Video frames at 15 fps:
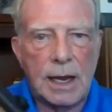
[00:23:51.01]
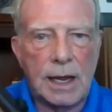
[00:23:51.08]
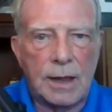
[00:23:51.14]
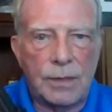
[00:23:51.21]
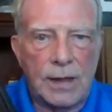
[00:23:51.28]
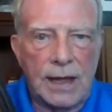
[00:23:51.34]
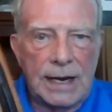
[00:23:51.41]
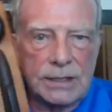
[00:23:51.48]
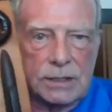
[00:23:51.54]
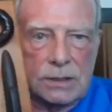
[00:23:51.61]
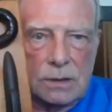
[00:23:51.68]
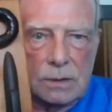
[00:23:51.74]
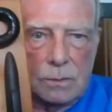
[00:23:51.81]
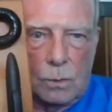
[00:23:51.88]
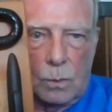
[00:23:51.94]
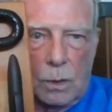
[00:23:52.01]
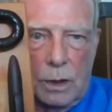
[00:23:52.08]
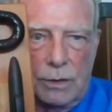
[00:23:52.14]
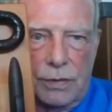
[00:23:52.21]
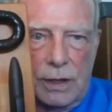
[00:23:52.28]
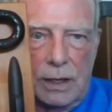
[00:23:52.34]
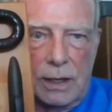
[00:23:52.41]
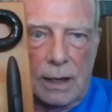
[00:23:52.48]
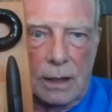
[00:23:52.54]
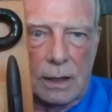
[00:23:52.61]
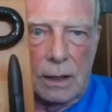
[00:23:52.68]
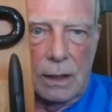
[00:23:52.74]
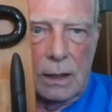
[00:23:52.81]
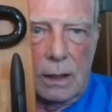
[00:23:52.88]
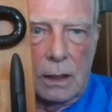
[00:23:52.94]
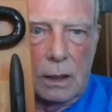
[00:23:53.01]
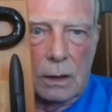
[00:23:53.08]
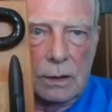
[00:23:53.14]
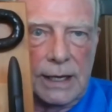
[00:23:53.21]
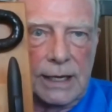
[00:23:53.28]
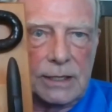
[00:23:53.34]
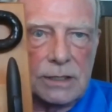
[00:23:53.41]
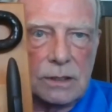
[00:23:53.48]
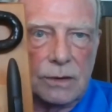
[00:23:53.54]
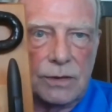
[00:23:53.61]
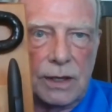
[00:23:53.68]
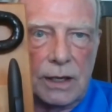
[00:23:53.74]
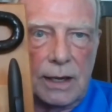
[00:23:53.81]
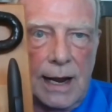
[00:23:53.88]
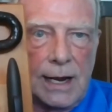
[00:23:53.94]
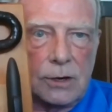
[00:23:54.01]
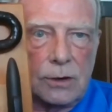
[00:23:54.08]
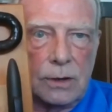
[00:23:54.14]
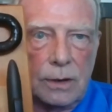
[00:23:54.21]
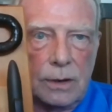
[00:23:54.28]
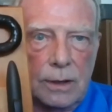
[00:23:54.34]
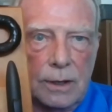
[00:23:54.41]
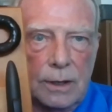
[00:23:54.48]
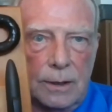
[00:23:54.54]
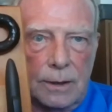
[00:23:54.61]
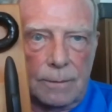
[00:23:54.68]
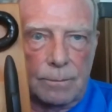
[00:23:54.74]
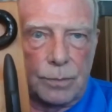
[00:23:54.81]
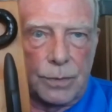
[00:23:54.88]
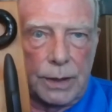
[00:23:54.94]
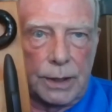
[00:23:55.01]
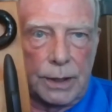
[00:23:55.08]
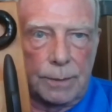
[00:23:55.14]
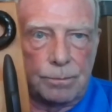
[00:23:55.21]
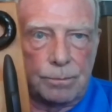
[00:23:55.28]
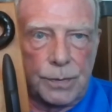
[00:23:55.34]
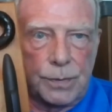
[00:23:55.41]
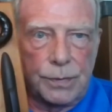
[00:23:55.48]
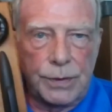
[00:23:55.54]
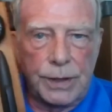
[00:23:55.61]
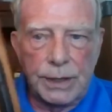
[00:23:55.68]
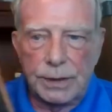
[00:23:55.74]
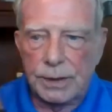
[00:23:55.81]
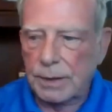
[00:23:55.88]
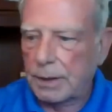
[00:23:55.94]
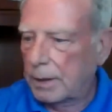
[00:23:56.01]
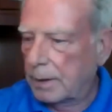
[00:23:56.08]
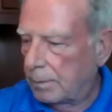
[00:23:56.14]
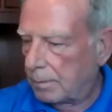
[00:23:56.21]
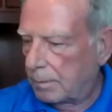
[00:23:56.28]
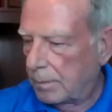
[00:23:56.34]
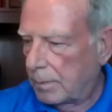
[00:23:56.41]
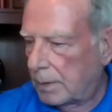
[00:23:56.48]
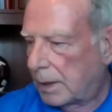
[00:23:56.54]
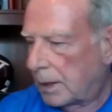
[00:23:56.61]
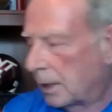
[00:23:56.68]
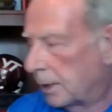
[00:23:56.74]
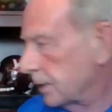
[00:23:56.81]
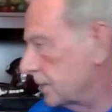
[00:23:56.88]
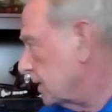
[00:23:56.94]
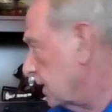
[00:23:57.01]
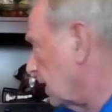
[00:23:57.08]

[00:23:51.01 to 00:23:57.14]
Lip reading: And that's one of the links of the anchor that held us